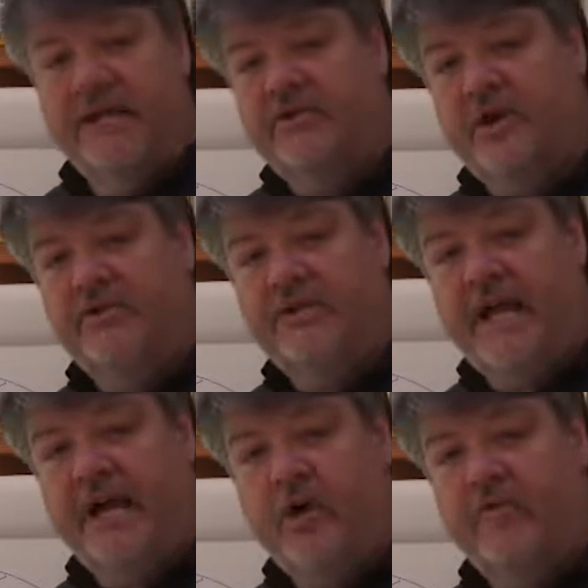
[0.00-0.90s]
and starts to
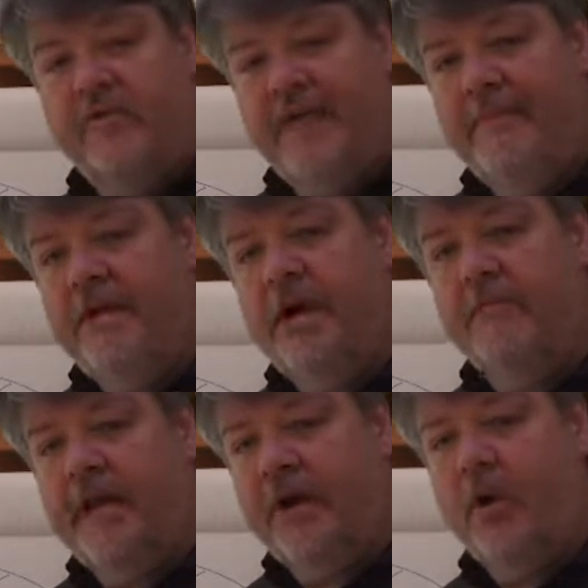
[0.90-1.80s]
take over. They
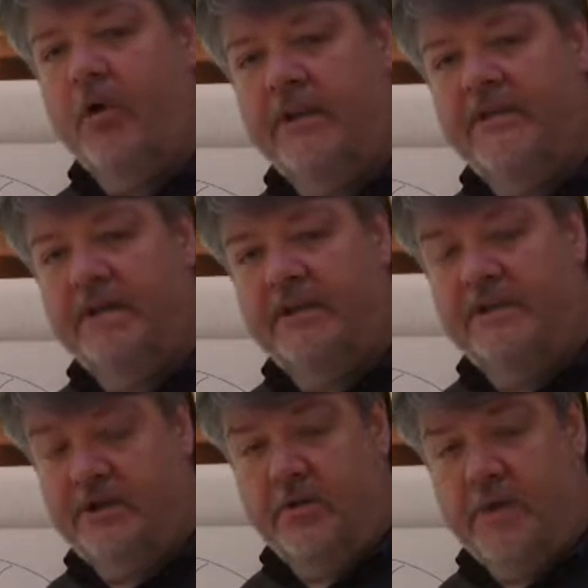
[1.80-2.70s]
become like hornets'
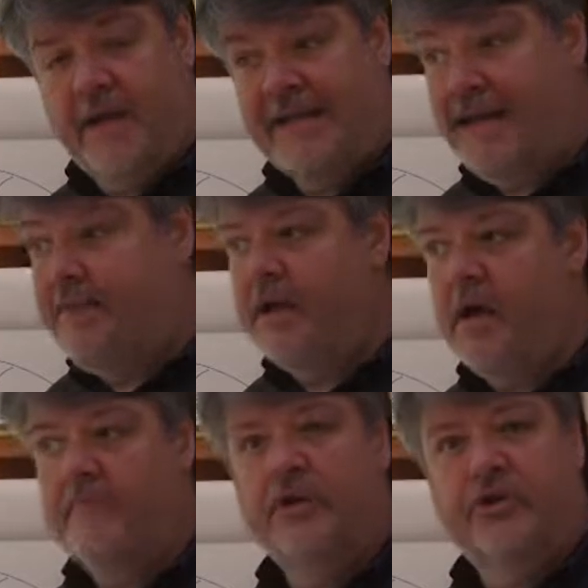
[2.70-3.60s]
nest in your mind. They
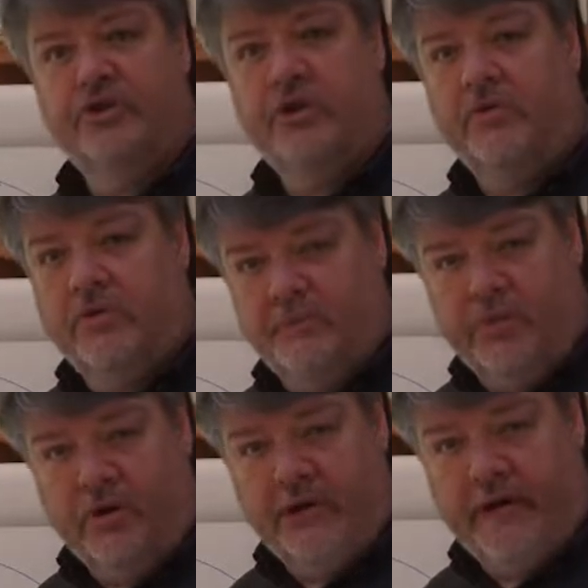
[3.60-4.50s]
become the little children
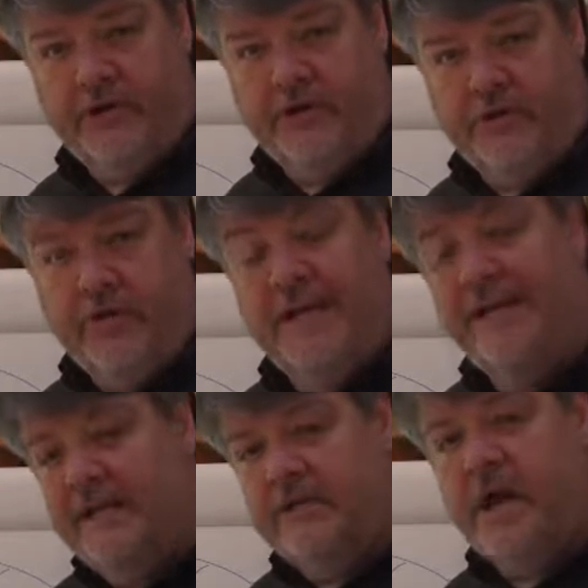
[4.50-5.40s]
pulling at you
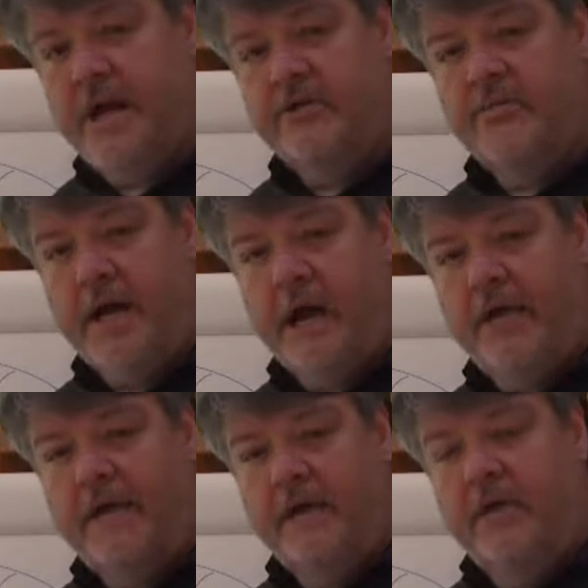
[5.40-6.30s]
inside your
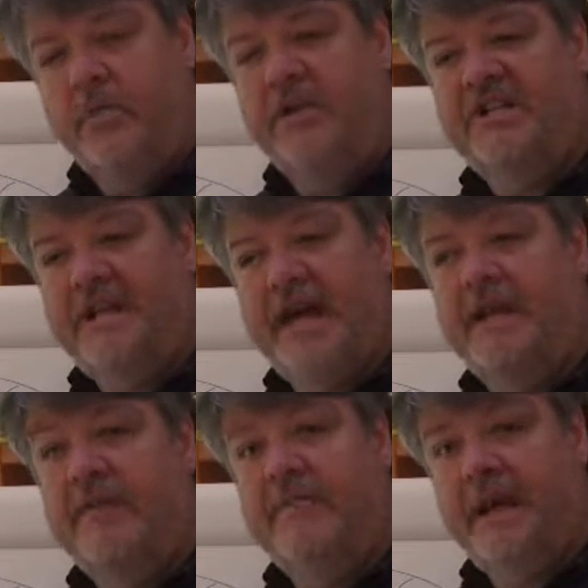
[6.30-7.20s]
mind, which
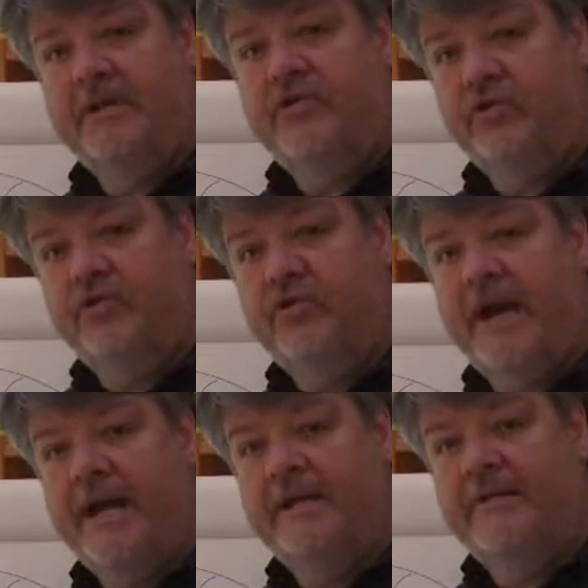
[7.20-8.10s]
then makes your
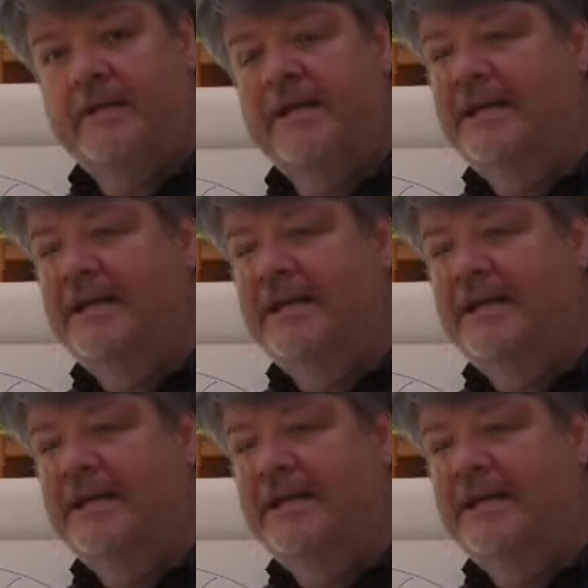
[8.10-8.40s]
trades